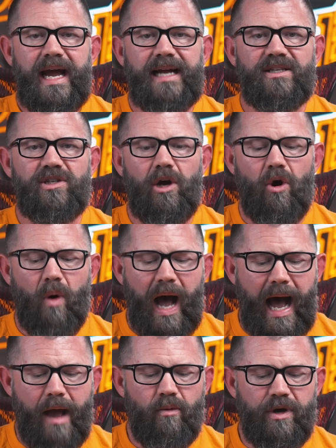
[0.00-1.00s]
And so
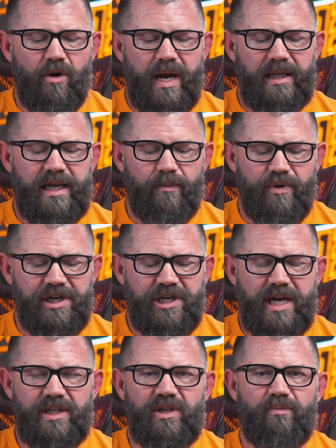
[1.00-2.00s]
I would greatly
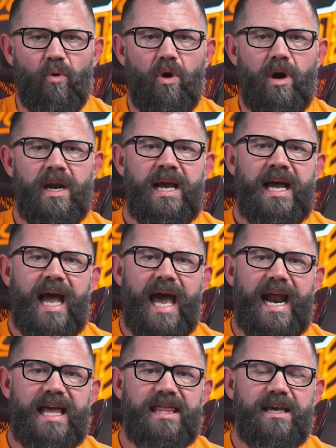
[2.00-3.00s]
appreciate support.
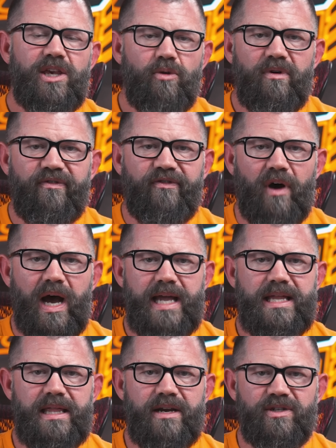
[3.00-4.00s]
And I think you would
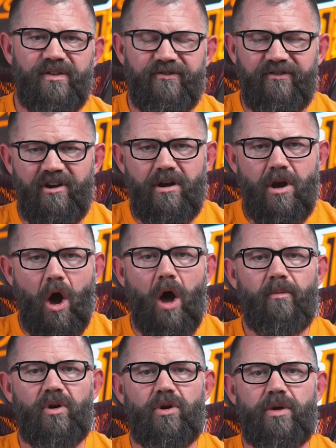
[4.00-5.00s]
find that there's a
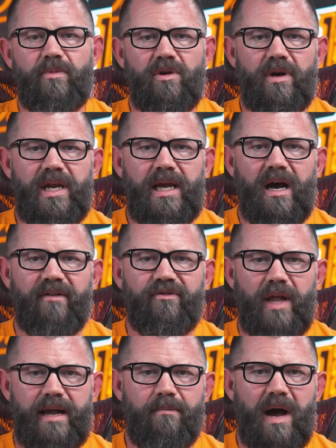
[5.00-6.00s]
phenomenal community of
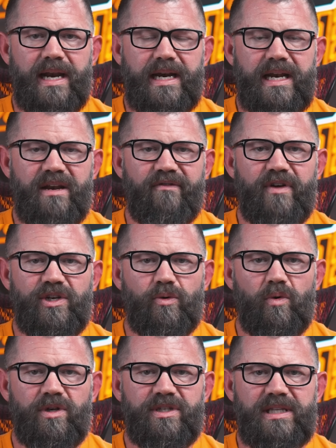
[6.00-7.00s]
like-minded
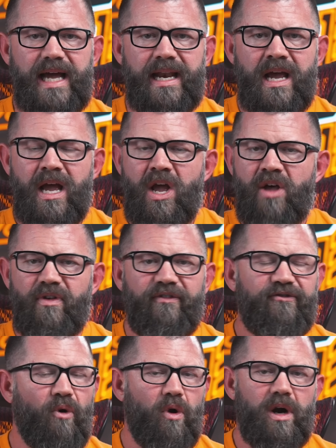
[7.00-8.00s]
individuals, that the
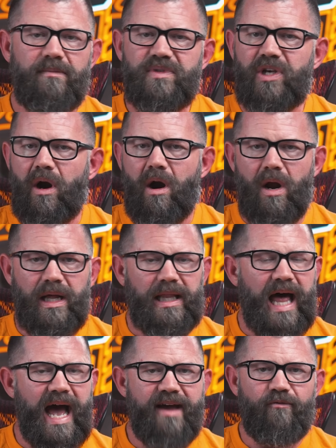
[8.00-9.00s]
forums are
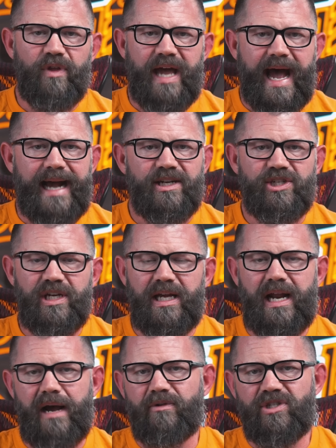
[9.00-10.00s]
alive with
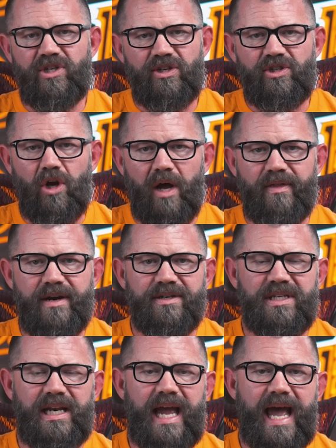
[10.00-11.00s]
action. I was just on there
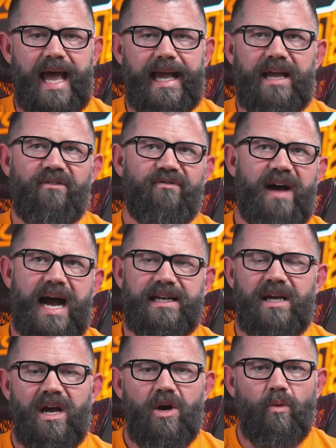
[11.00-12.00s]
today. In
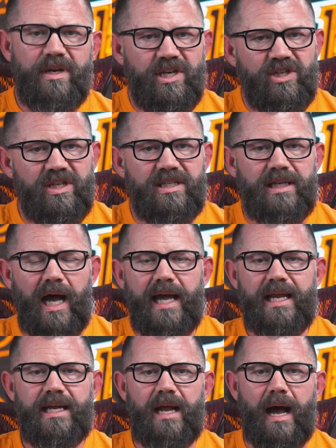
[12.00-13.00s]
fact, we just
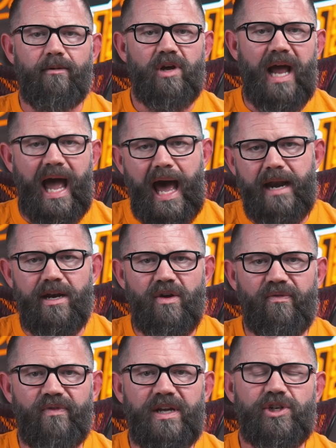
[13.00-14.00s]
decided I'm going to add a new
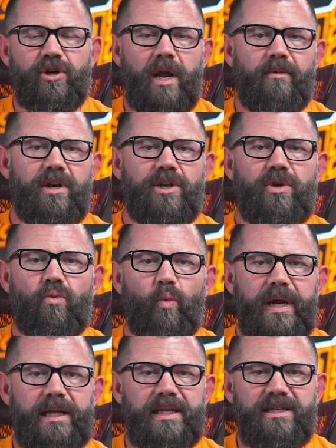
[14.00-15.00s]
feature and I'm going to do
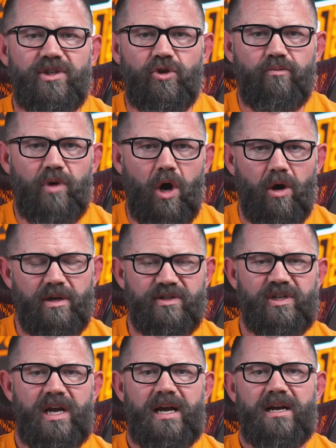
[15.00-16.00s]
weekly Zoom
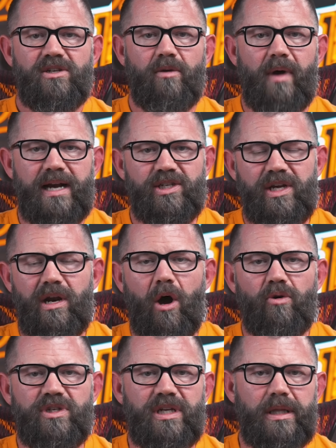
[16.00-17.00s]
calls. So I'm actually going to
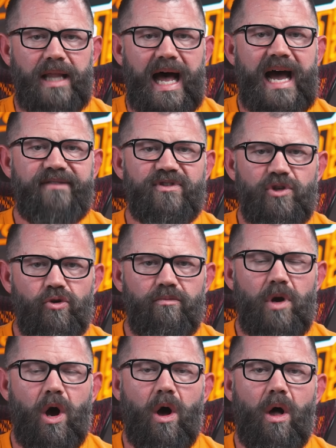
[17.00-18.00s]
host a live Zoom
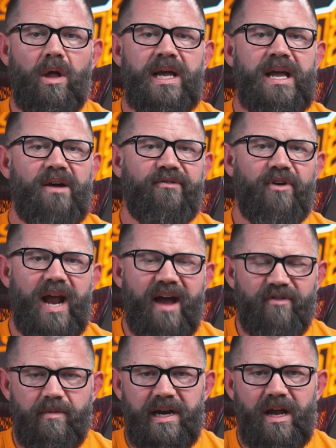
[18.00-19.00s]
call for
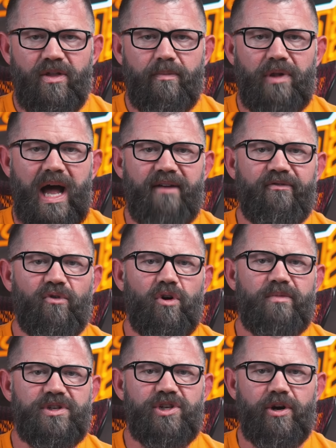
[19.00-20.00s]
everybody on the
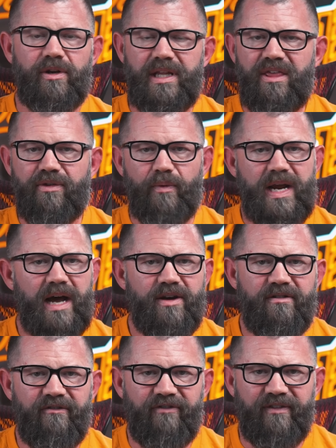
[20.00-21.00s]
platform. There's currently
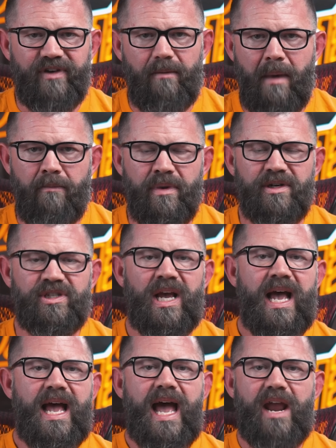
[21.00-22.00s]
350 members,
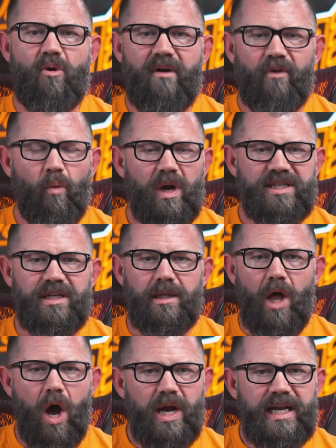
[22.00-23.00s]
and whoever wants to
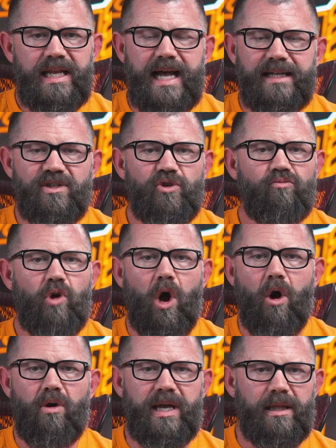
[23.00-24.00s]
log into that Zoom
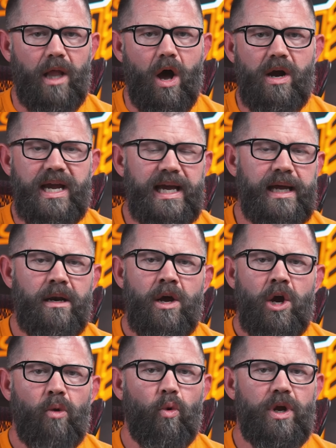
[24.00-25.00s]
call can log in.
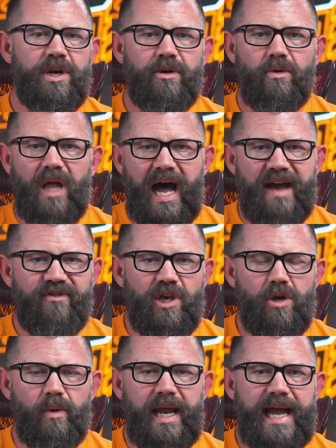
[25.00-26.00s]
We're going to do live
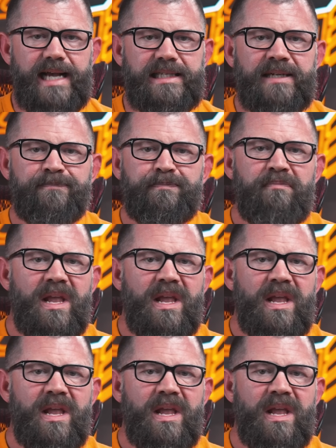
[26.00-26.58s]
Q&As.